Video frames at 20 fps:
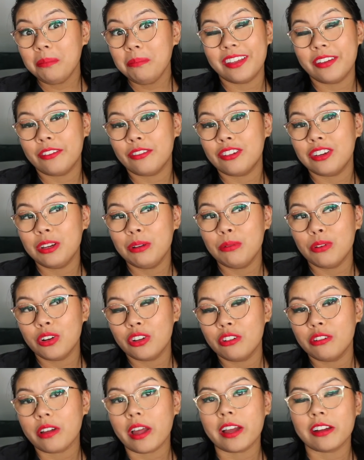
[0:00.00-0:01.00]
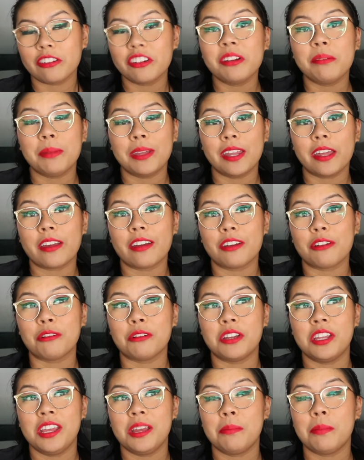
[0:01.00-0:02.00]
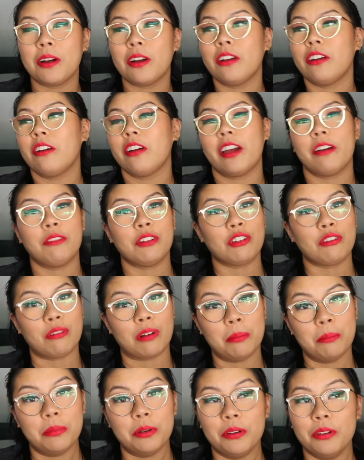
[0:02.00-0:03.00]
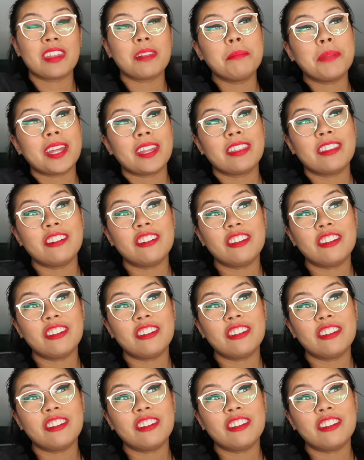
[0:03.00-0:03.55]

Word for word: If she were to actually be like a critique partner, I would crumble. Samantha